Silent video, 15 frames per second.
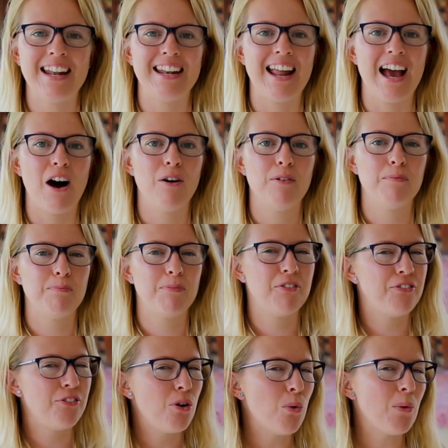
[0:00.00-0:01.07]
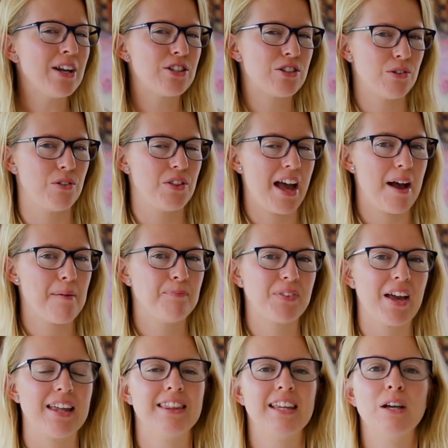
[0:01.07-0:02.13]
Now, before we do that,
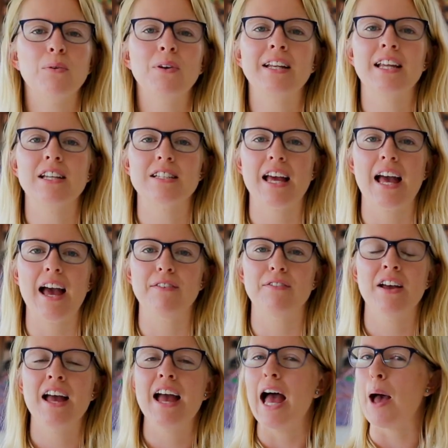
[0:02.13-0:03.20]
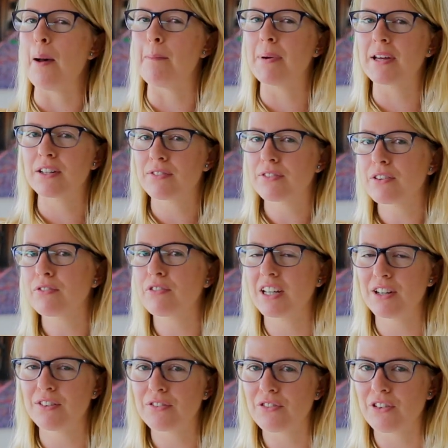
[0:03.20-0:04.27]
I think we need to have a bit of a
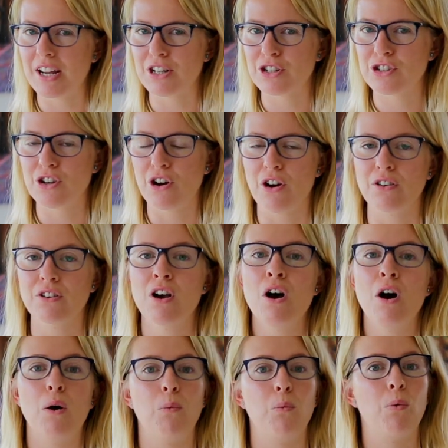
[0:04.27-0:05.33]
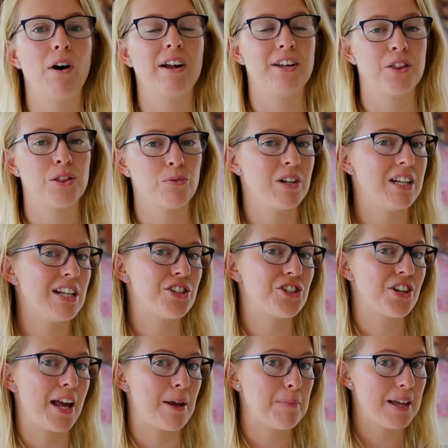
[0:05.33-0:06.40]
refresh on what a three D
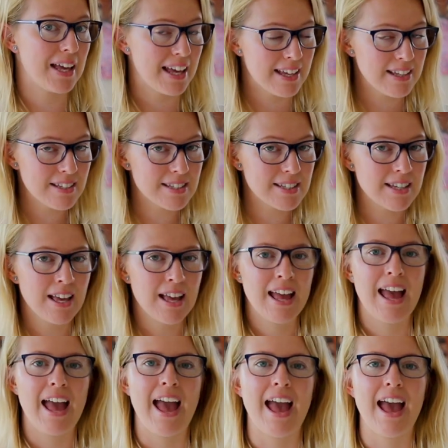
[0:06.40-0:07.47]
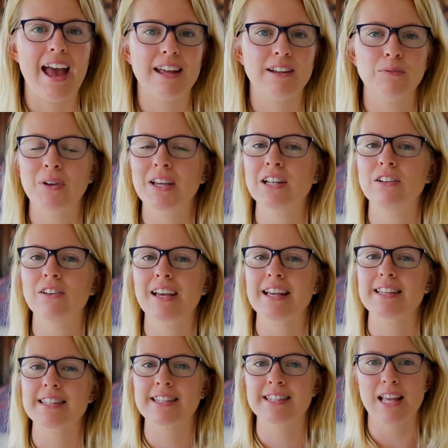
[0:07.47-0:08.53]
shape is, and we can look
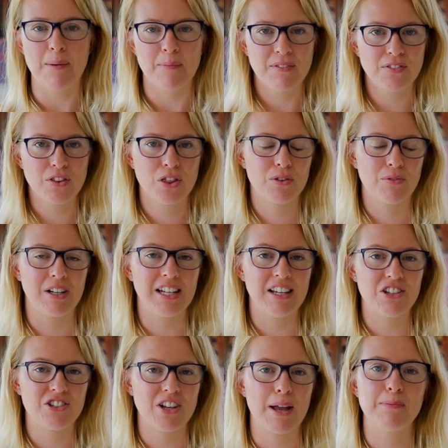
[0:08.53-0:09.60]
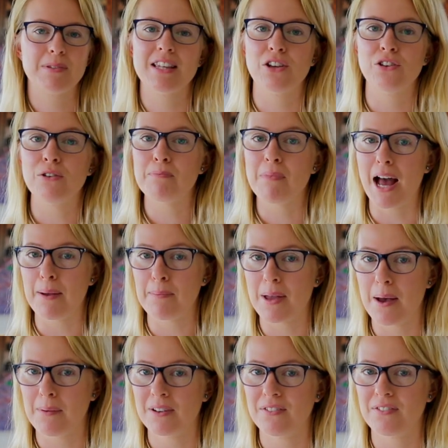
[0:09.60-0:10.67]
at some of the three D shapes that you might
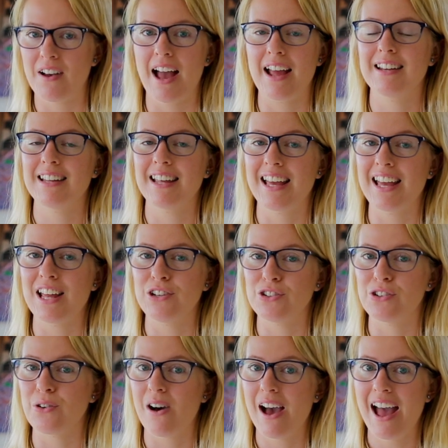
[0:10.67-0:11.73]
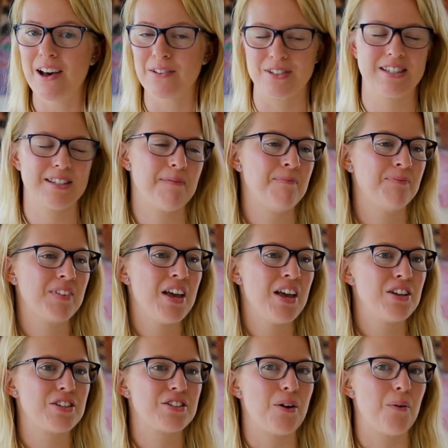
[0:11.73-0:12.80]
be able to find in your house.
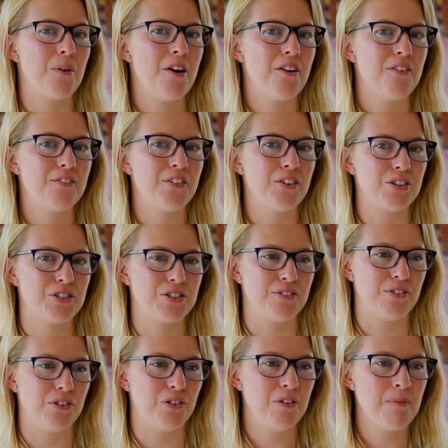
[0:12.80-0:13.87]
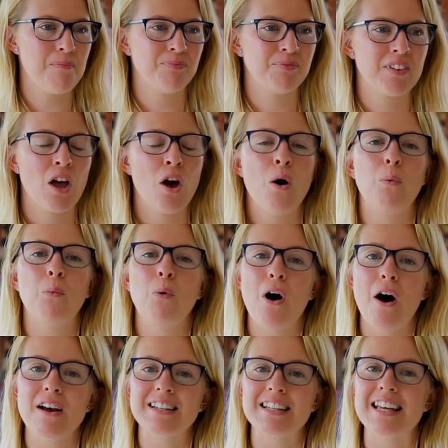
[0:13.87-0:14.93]
So, first of all,
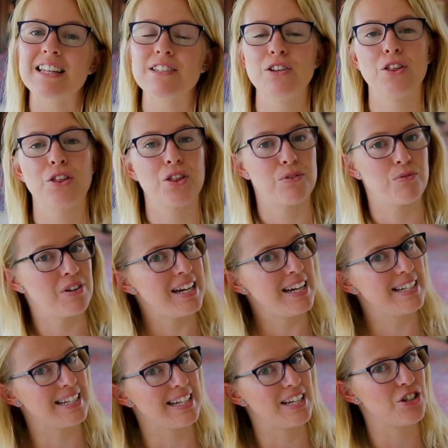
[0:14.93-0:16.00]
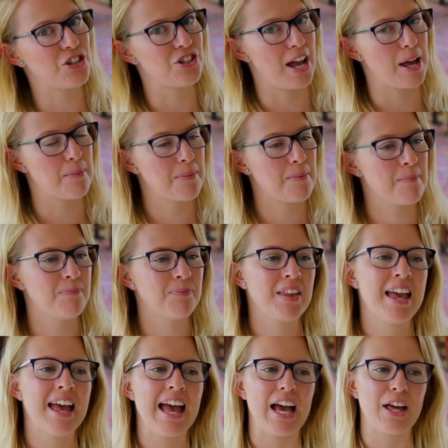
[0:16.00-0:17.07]
what is a three D shape?
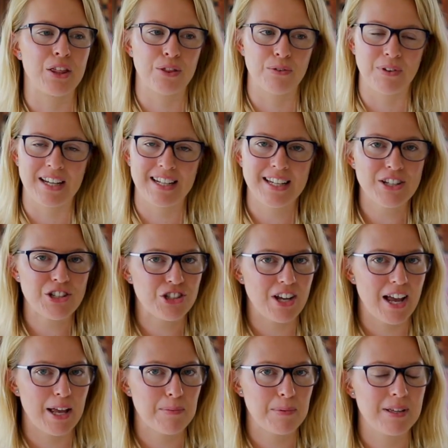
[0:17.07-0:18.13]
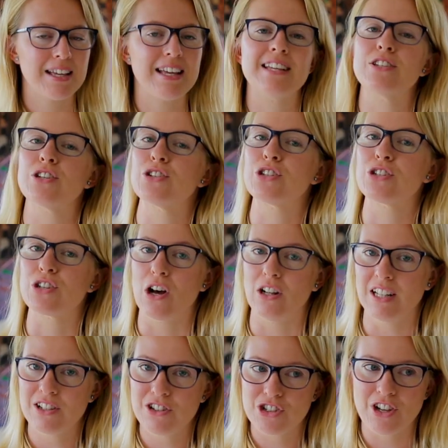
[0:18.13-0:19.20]
A three D shape is a
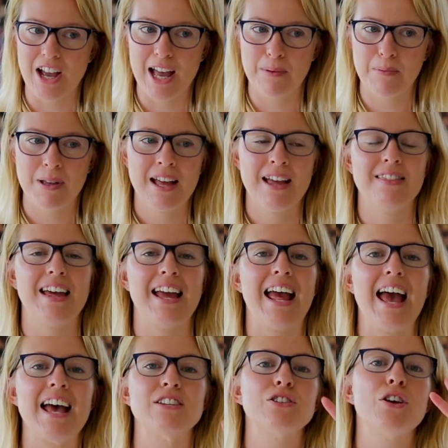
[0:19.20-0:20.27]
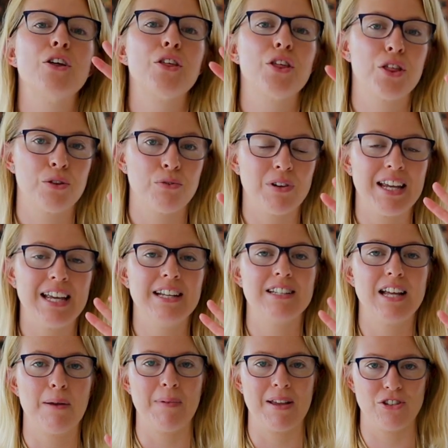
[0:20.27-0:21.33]
solid shape that has three
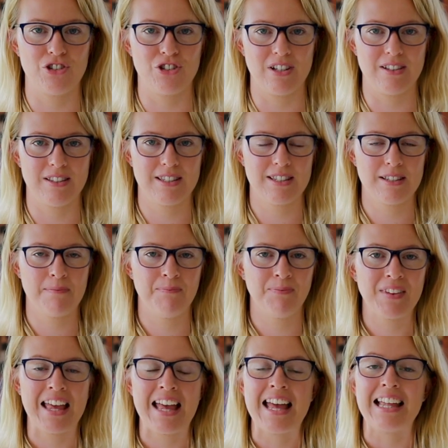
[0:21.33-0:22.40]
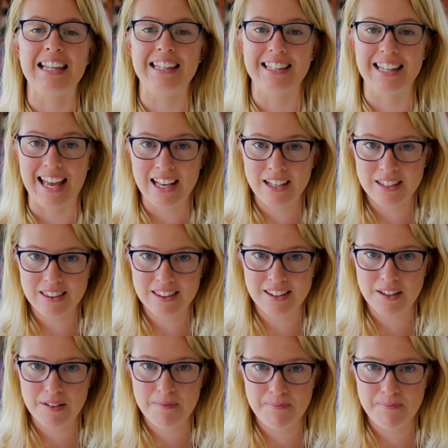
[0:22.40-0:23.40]
dimensions: length,